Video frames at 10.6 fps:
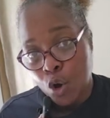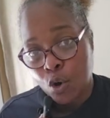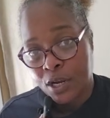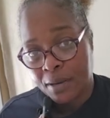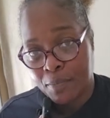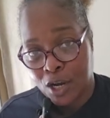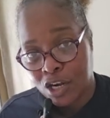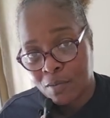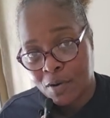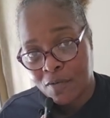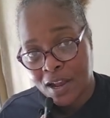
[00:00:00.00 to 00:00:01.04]
or they burn
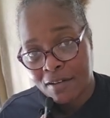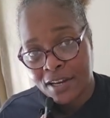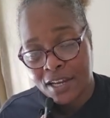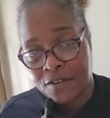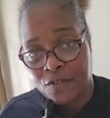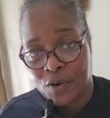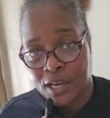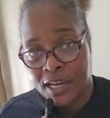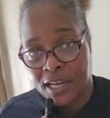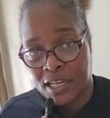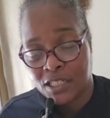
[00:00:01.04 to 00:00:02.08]
them around their
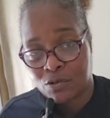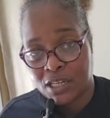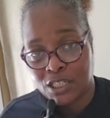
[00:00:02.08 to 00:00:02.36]
friends or